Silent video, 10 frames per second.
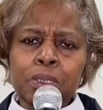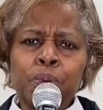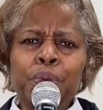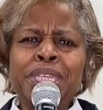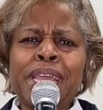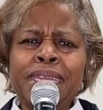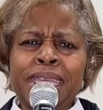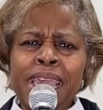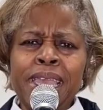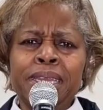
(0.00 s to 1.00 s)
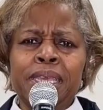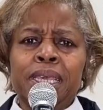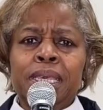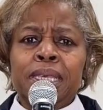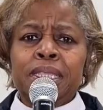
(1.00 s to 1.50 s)
We dedicate
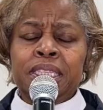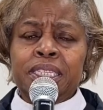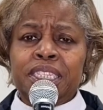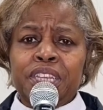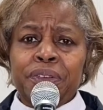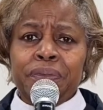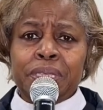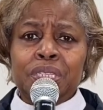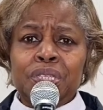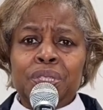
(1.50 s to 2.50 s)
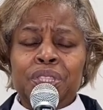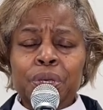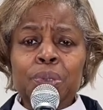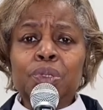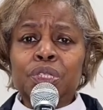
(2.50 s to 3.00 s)
this service to
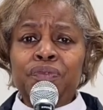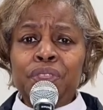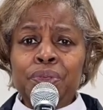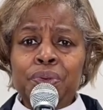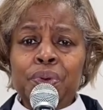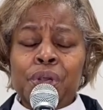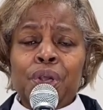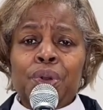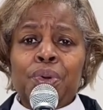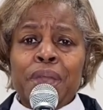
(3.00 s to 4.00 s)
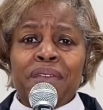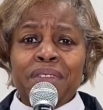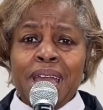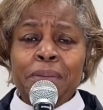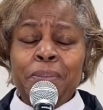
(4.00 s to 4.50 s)
those of you who have
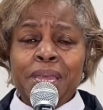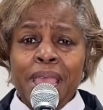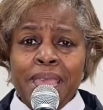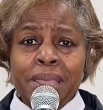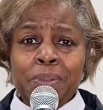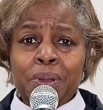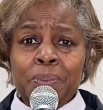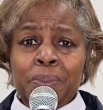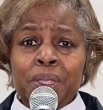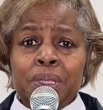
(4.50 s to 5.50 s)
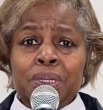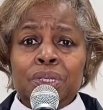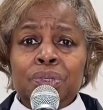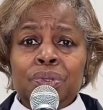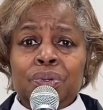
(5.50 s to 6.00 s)
not been able
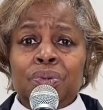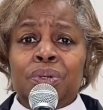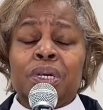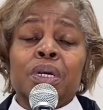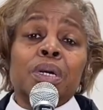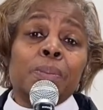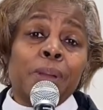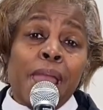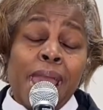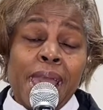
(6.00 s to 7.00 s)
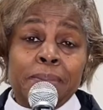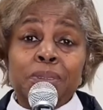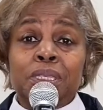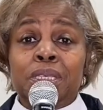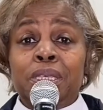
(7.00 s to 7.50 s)
to
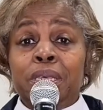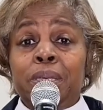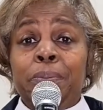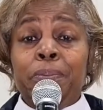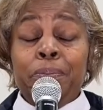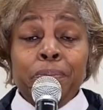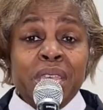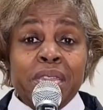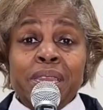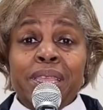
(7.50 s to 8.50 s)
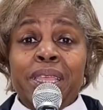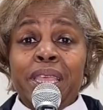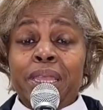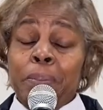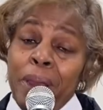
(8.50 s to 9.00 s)
perhaps meet
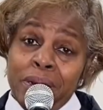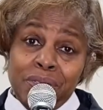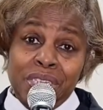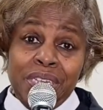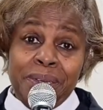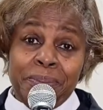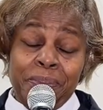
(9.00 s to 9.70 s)
in person.